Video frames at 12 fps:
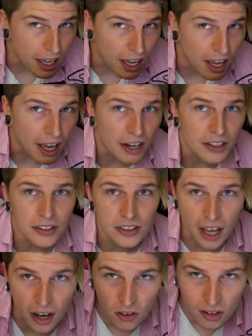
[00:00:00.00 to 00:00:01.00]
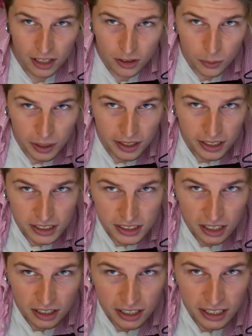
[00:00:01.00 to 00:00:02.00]
I don't like the way that it's
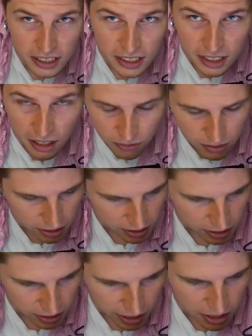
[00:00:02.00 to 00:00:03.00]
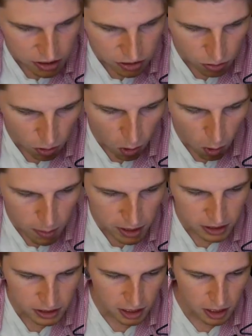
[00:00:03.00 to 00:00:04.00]
cut. I feel like the layers are all
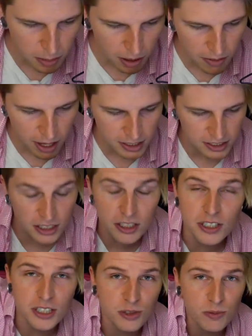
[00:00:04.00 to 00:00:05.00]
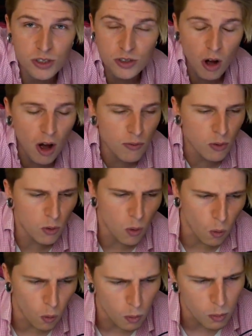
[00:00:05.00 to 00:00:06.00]
messed up. I've had a series of just awful,
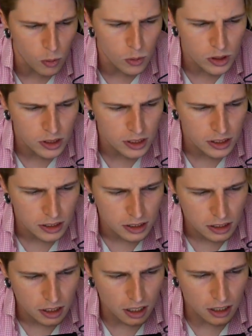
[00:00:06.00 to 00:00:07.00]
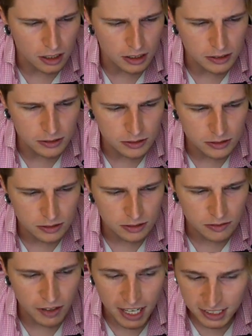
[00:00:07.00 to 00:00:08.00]
horrible,
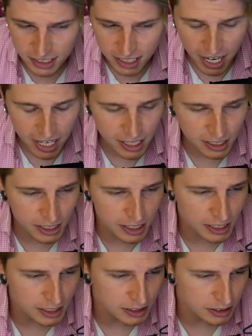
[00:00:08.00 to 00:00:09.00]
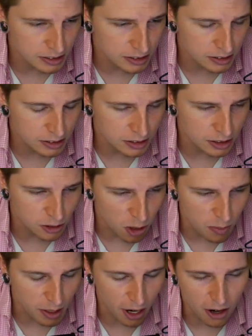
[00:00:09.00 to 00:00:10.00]
fascinatingly
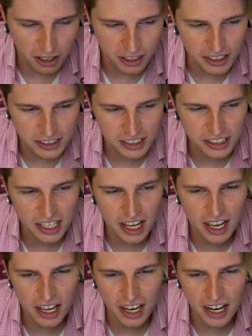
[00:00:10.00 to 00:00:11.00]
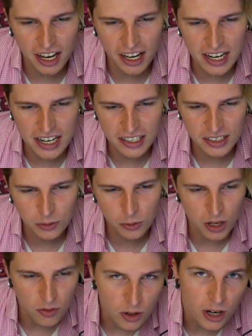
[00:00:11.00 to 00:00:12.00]
disturbing haircuts. And
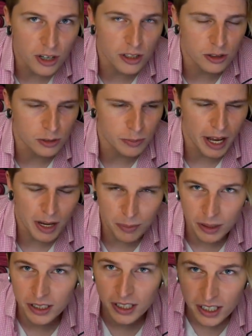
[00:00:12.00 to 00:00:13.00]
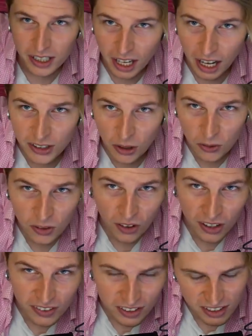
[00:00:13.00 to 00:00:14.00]
whatever, hair grows back, but I don't like
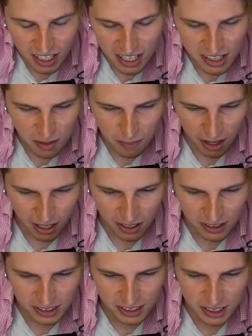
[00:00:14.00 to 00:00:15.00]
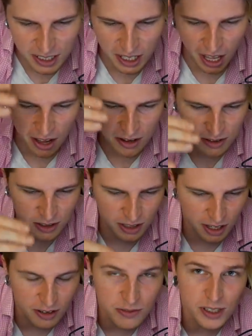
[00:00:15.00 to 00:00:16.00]
the state that my hair's in. I just kind
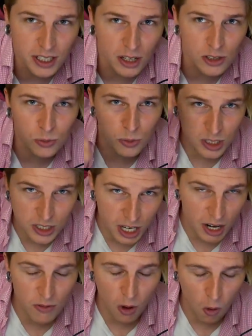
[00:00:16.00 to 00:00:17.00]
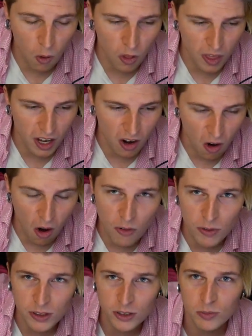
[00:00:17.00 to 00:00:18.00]
of feel like I just want to shave the whole thing off
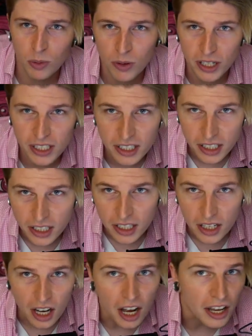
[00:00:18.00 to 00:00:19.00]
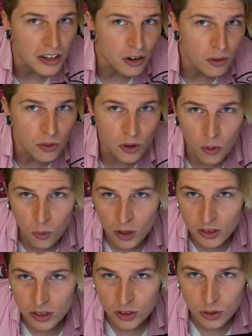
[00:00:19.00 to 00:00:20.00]
at this point. I don't know what
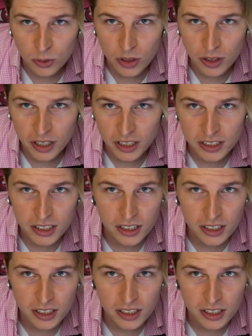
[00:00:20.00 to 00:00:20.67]
to do with it.